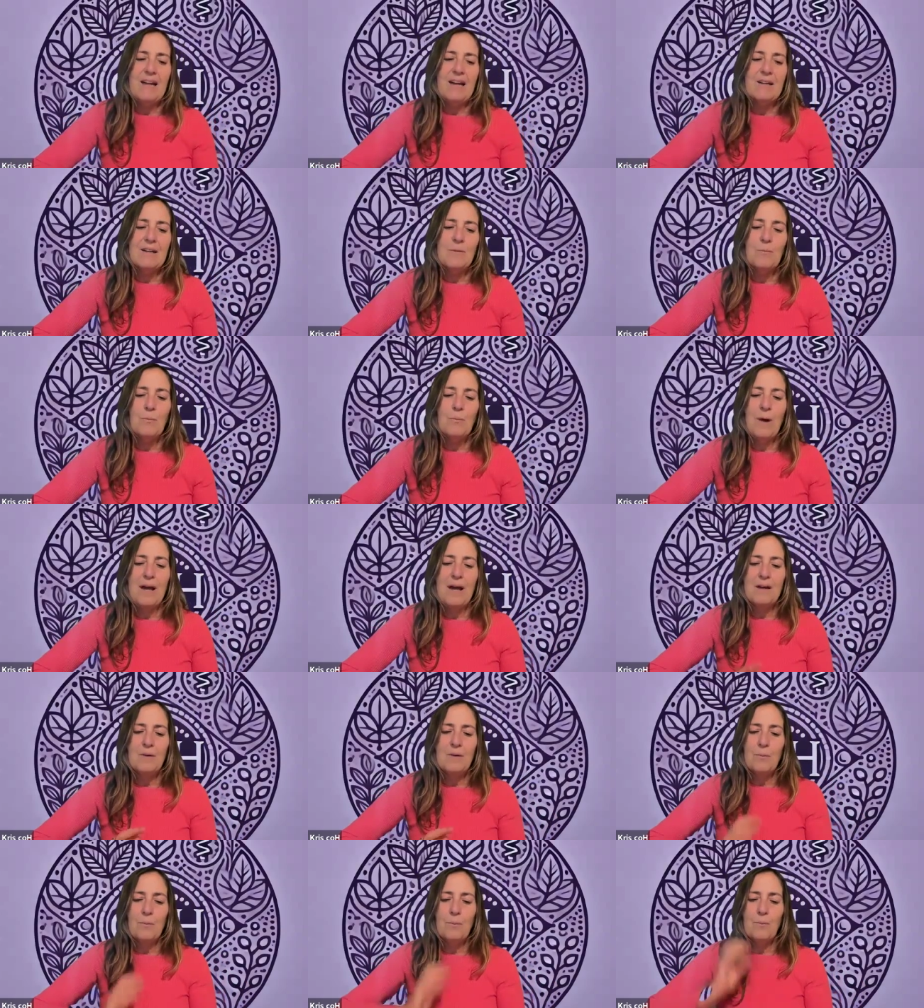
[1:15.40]
And
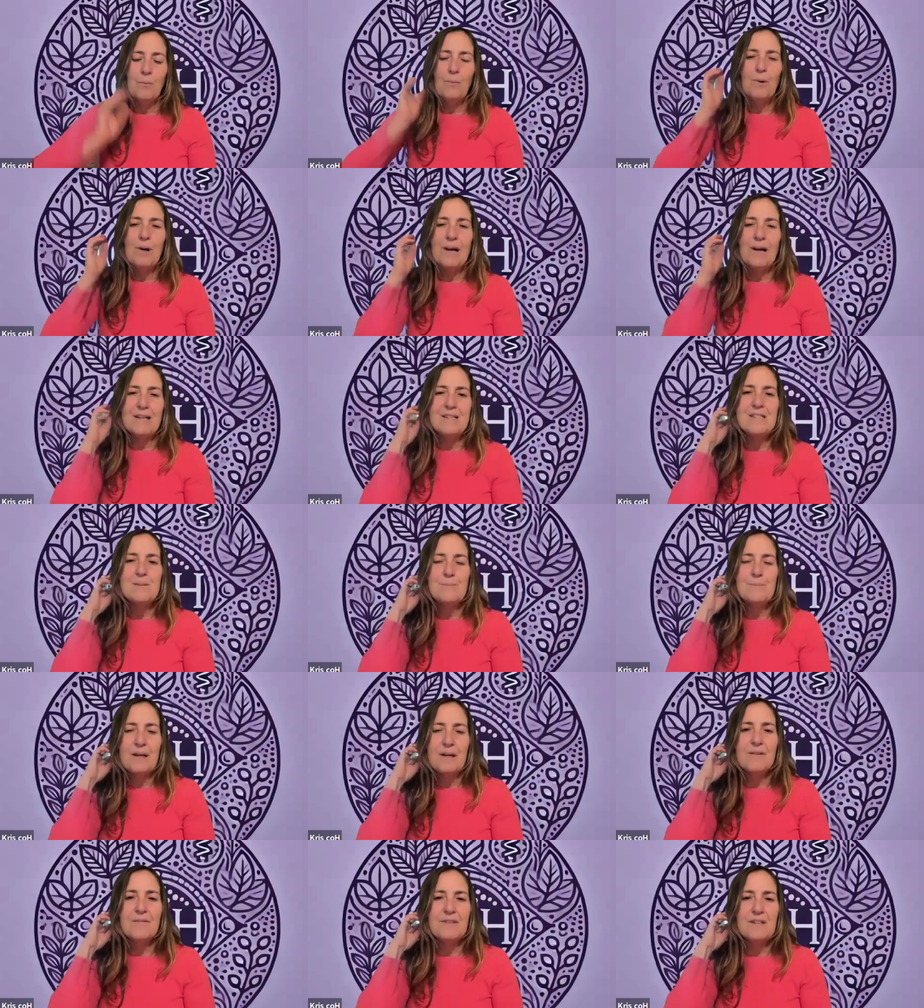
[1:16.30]
when I
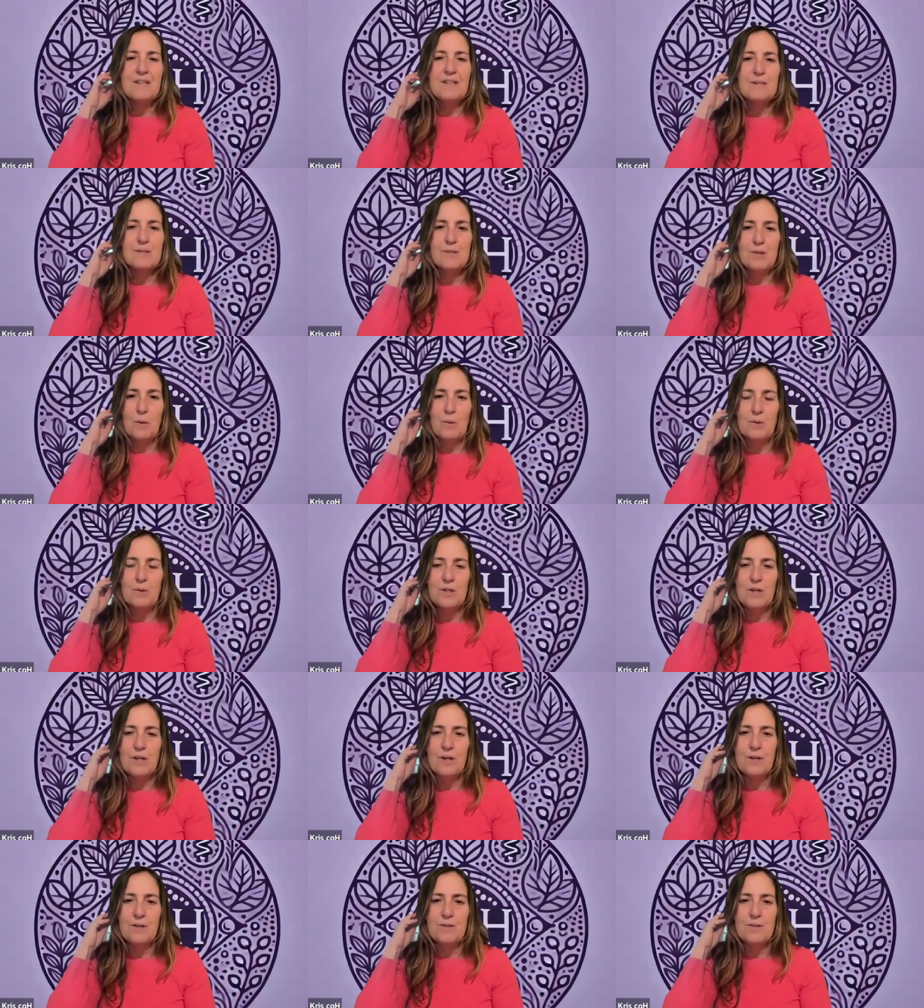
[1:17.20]
speak of these
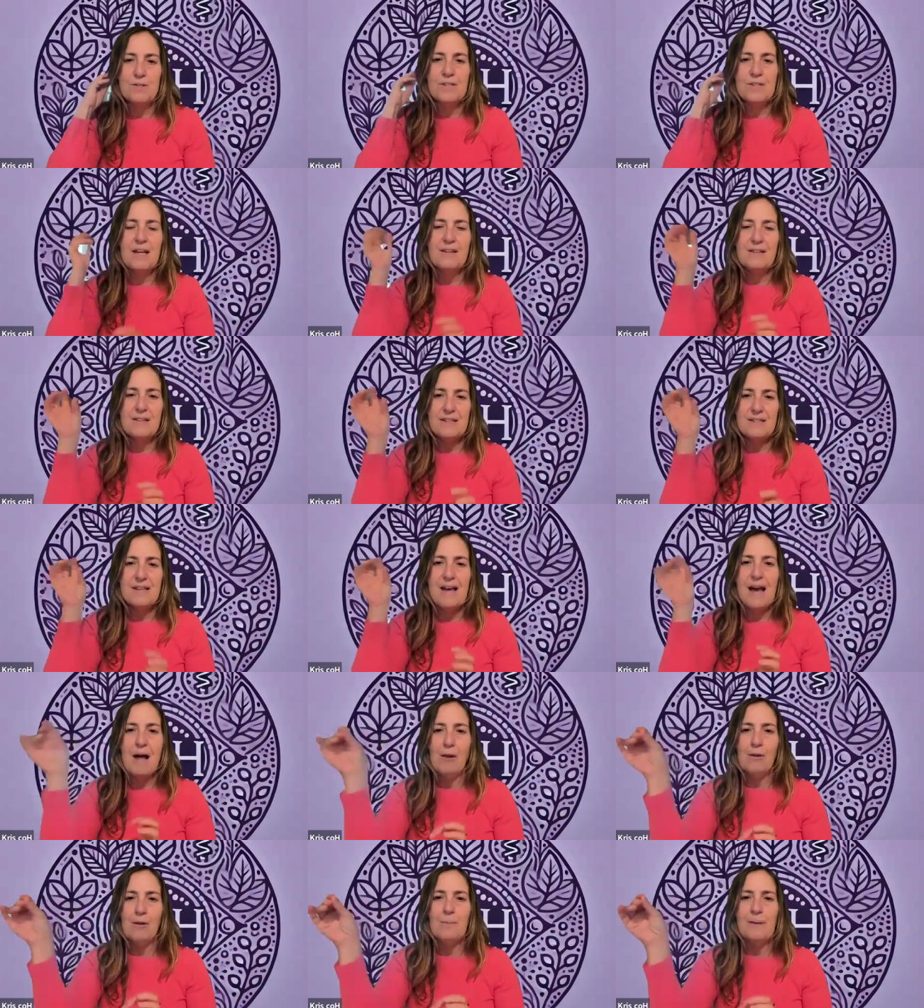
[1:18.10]
doshas and these
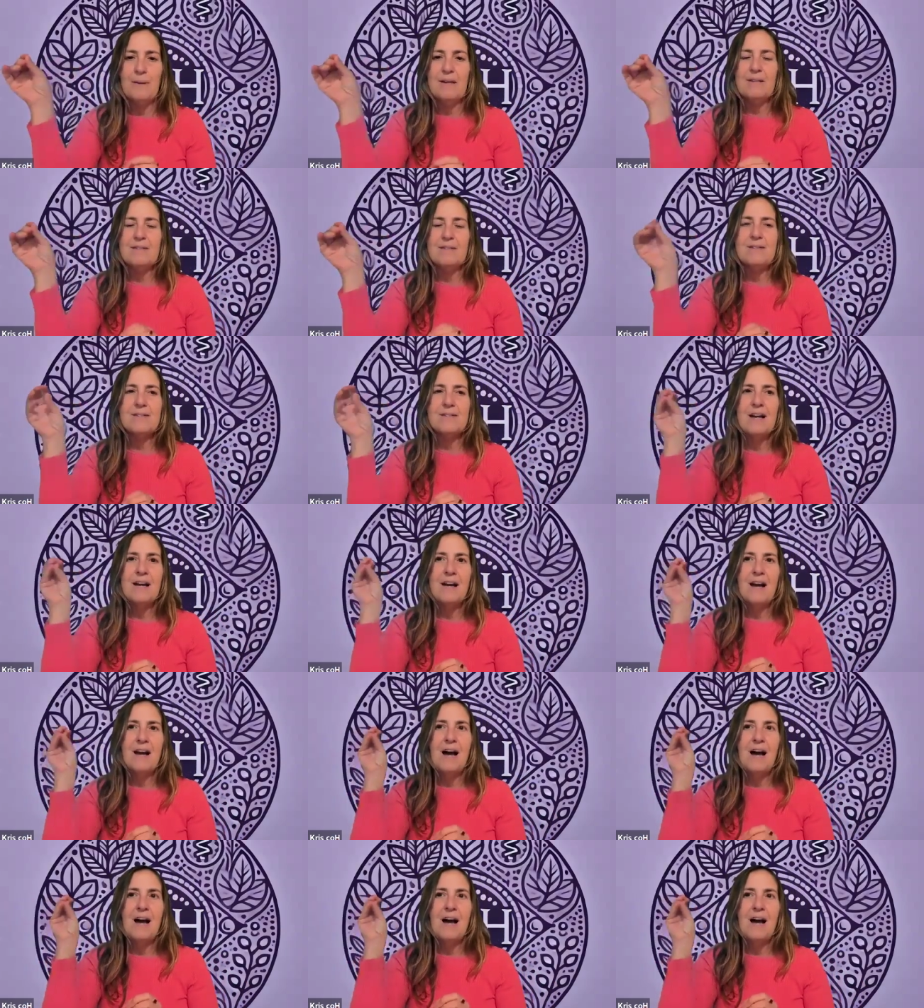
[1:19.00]
elements,